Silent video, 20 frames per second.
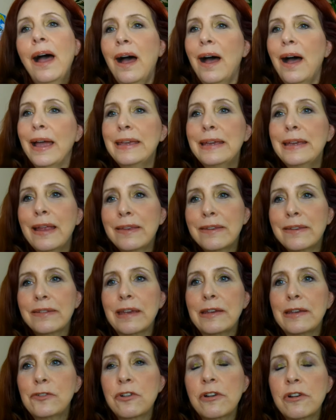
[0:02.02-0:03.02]
Hi,
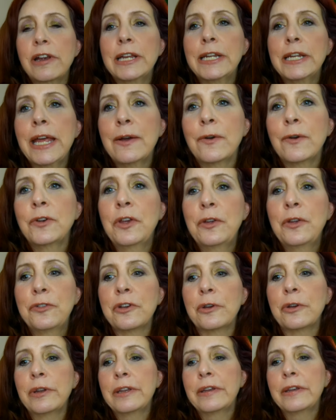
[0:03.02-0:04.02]
it's Adrienne. How are you
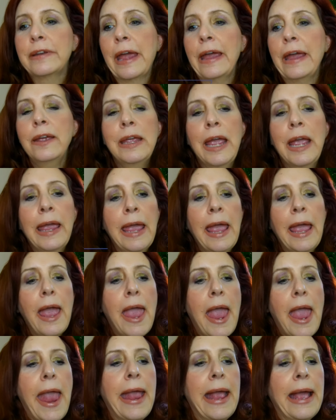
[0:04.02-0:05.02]
doing today?
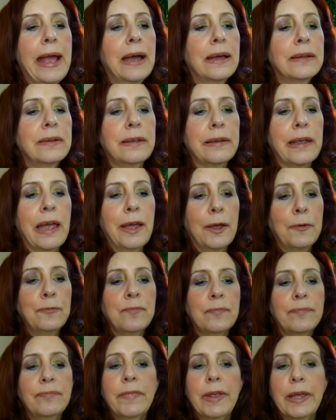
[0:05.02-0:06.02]
And
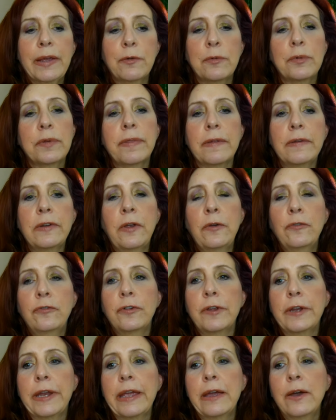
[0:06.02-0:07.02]
um, here with the new
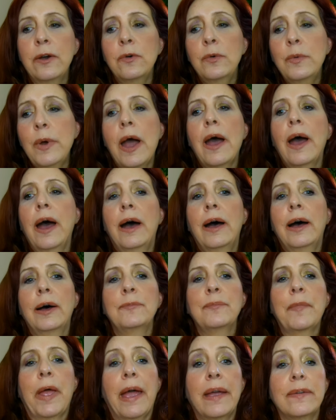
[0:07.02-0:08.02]
video.
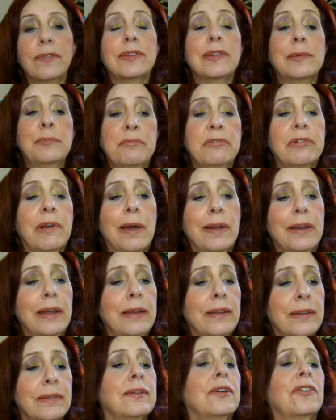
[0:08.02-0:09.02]
Um, I have some
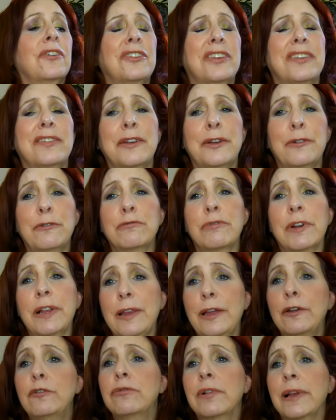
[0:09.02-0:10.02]
products that are still
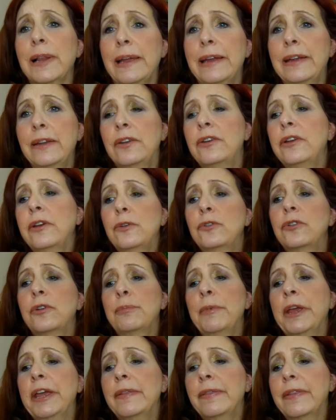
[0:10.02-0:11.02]
really, really new
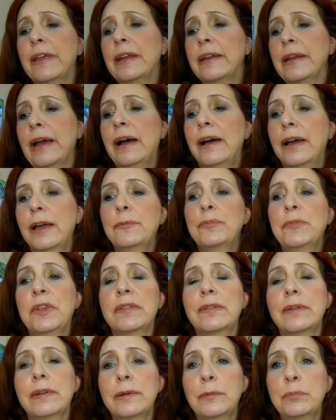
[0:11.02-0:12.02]
to me that I'm
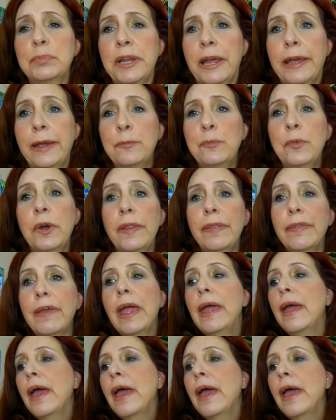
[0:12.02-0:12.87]
still playing with.